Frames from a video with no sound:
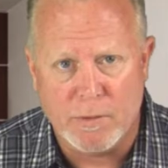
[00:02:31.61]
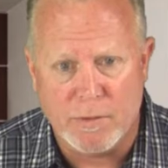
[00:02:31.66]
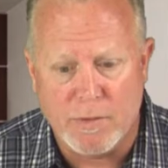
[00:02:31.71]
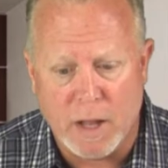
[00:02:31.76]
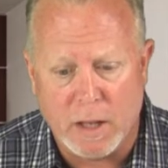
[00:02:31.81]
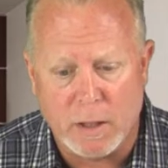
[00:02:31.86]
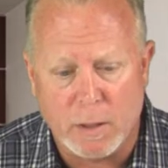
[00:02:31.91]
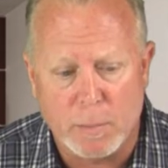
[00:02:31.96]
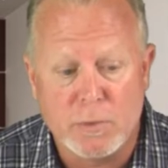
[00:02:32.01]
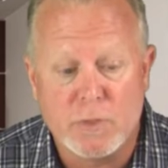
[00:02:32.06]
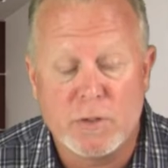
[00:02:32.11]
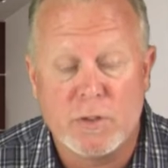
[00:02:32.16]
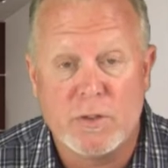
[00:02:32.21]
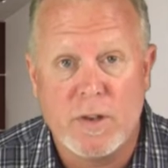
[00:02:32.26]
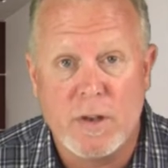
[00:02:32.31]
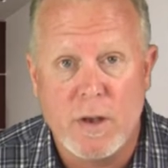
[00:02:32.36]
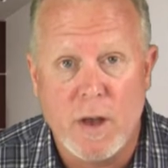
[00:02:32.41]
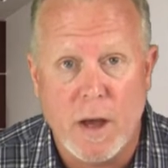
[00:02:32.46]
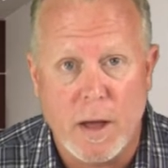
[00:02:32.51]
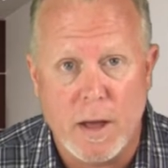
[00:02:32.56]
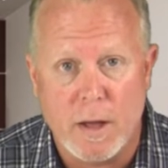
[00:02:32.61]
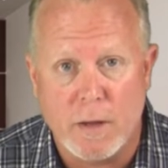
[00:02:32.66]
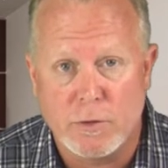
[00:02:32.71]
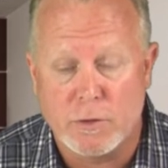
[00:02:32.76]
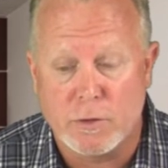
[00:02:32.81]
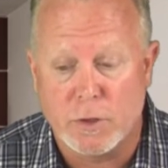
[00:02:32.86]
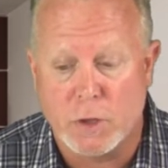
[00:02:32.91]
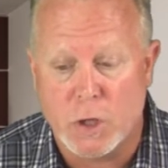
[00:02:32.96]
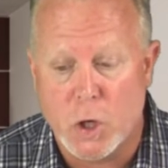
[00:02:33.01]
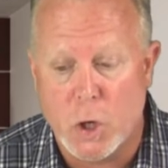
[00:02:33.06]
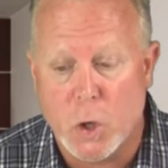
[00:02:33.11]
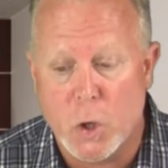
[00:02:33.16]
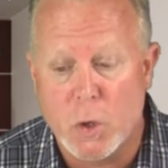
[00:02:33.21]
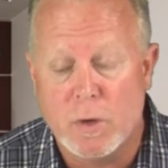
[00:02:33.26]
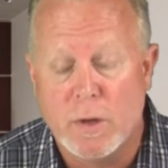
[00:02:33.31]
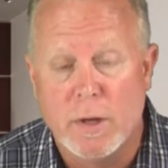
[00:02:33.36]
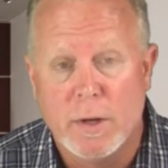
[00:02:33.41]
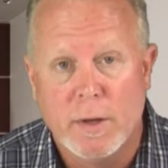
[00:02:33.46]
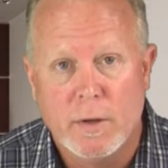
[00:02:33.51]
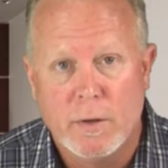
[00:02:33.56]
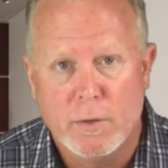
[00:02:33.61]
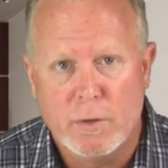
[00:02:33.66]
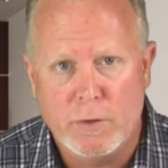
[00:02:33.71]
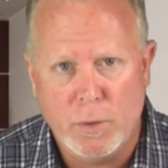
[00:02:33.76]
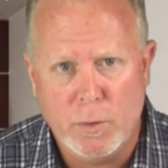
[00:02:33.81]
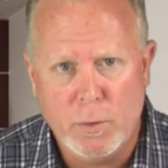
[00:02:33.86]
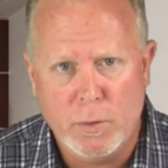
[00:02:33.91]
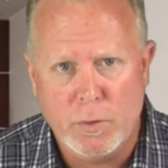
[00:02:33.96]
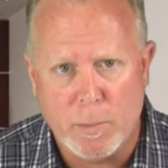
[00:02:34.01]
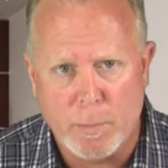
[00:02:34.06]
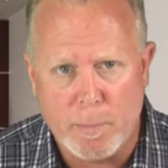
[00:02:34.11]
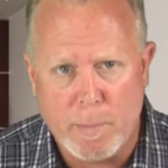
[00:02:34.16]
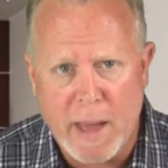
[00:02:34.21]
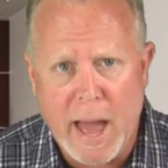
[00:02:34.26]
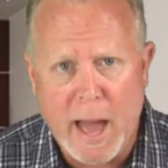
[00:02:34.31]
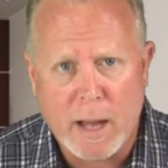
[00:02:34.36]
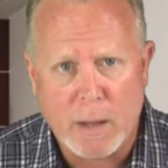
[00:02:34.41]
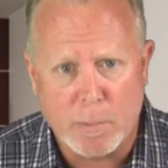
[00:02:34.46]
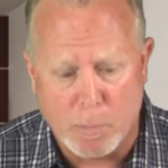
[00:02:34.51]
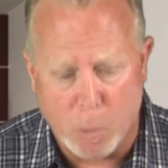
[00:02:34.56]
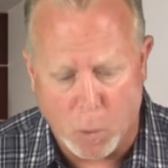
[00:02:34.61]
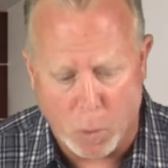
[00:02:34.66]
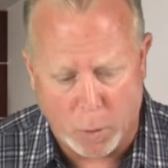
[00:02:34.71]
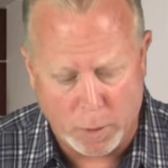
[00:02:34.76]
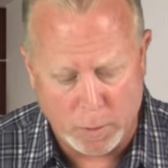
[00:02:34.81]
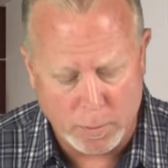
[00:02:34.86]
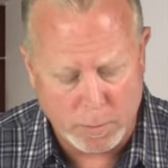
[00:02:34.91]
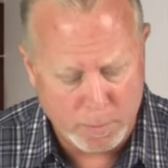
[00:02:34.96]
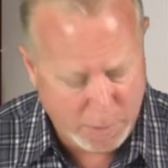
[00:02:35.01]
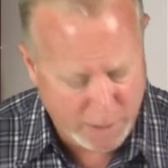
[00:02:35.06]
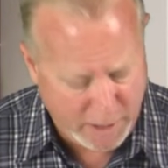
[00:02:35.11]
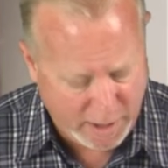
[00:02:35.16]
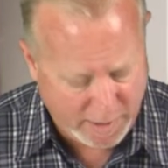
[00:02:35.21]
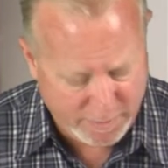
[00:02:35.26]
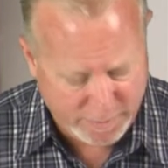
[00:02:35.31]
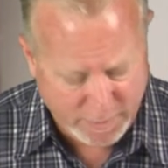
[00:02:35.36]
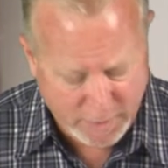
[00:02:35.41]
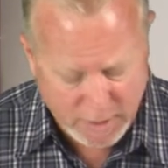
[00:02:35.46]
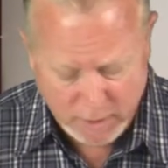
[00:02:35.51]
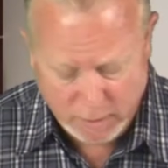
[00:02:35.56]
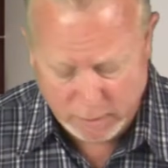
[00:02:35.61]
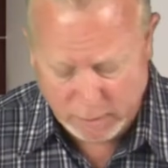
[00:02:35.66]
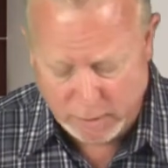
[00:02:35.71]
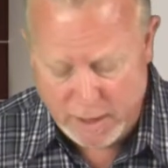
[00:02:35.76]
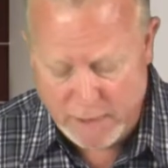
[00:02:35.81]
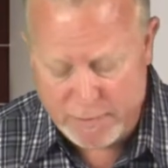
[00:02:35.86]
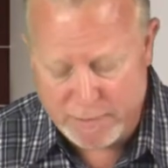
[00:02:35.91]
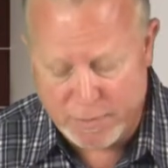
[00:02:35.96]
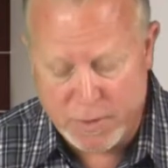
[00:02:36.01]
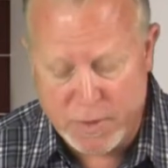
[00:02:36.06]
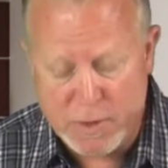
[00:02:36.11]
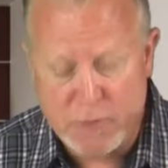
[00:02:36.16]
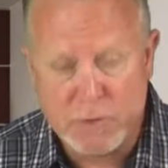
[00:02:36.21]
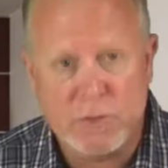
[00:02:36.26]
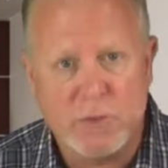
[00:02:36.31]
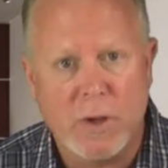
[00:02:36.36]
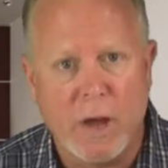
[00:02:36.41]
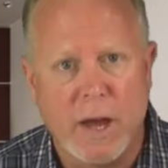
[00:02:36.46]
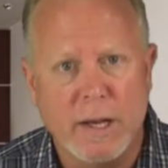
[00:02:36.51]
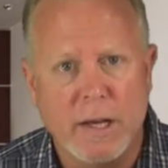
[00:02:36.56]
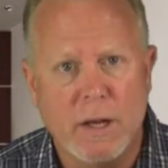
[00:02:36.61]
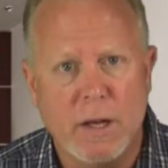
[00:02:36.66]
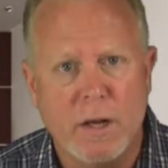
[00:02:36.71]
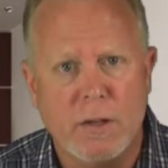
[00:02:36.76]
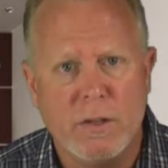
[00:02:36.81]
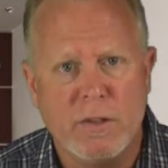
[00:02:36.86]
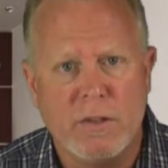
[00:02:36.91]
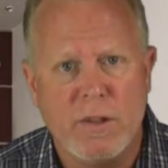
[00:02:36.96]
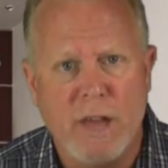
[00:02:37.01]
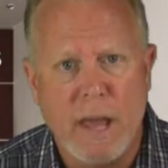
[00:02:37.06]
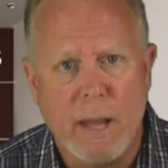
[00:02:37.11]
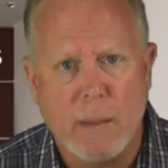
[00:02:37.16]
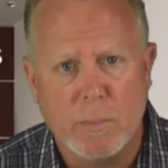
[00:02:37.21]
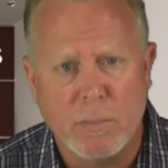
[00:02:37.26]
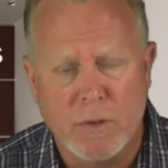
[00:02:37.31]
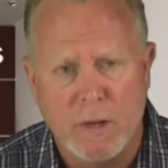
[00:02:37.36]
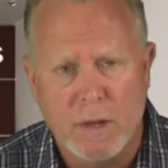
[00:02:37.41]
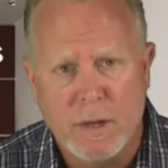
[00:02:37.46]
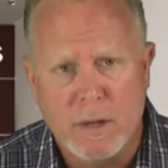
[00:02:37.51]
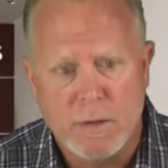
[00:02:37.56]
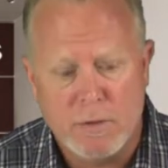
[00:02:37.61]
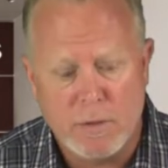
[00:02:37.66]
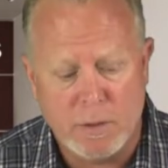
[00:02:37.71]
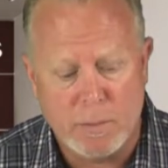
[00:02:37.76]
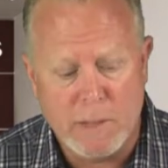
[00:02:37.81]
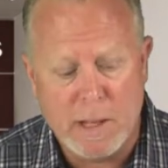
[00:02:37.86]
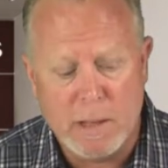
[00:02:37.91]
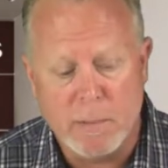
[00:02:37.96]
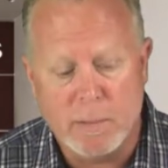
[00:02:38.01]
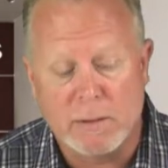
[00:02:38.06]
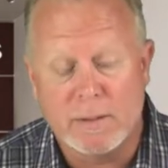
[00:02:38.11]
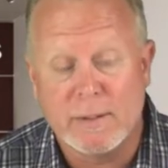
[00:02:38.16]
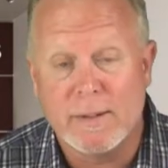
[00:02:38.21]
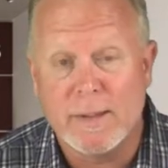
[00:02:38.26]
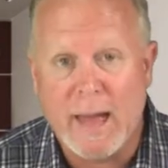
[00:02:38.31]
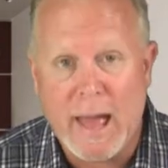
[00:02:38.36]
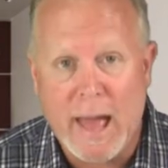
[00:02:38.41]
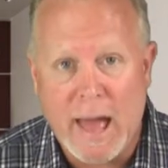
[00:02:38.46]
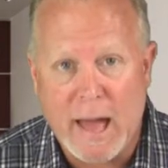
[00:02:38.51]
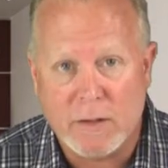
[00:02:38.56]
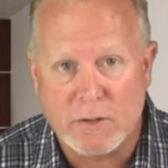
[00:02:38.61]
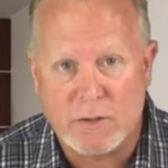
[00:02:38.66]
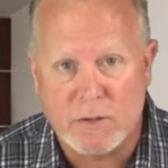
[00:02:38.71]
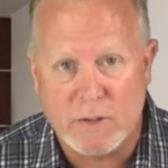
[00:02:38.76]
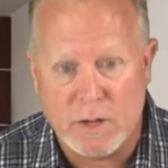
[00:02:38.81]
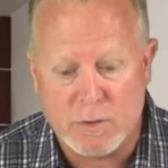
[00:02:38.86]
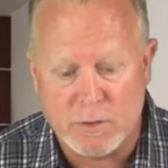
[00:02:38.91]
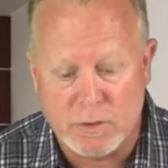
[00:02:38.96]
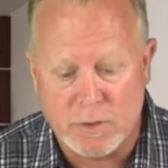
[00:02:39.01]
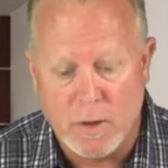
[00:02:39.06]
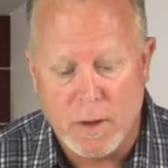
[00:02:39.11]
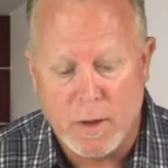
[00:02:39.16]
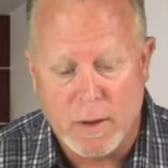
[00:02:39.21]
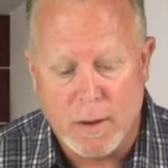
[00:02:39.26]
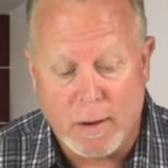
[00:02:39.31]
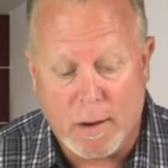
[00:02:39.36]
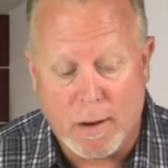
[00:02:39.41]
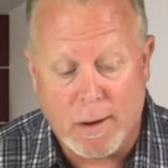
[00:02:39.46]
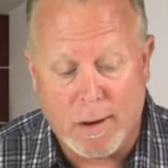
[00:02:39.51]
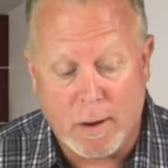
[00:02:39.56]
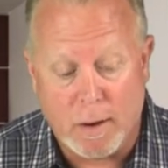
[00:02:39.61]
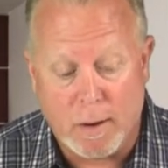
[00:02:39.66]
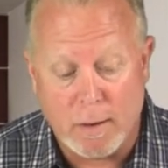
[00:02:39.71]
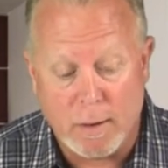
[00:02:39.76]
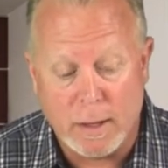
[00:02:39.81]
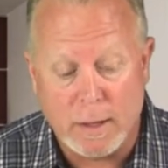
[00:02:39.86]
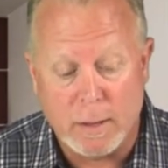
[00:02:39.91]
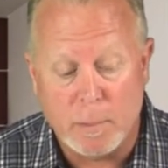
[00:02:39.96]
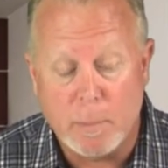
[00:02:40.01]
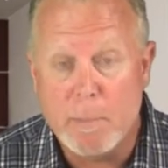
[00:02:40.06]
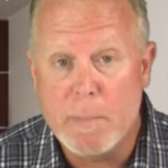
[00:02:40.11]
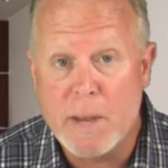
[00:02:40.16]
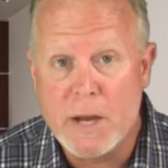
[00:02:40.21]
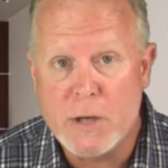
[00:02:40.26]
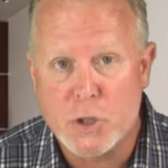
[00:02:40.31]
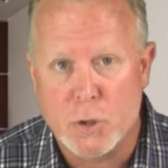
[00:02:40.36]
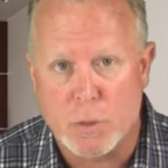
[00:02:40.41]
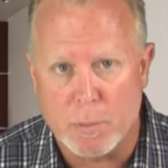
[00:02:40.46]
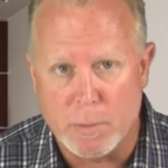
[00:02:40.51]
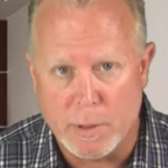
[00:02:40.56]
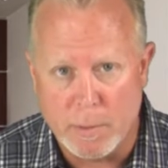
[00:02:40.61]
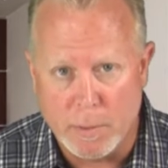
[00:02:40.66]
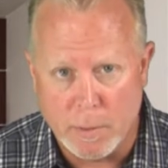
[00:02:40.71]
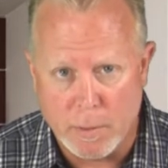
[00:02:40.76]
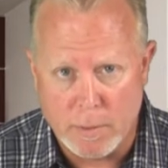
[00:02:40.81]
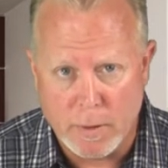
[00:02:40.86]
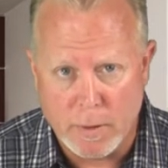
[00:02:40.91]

the vellum secured to the backboard, but I've left this side untaped to be able to access our measurement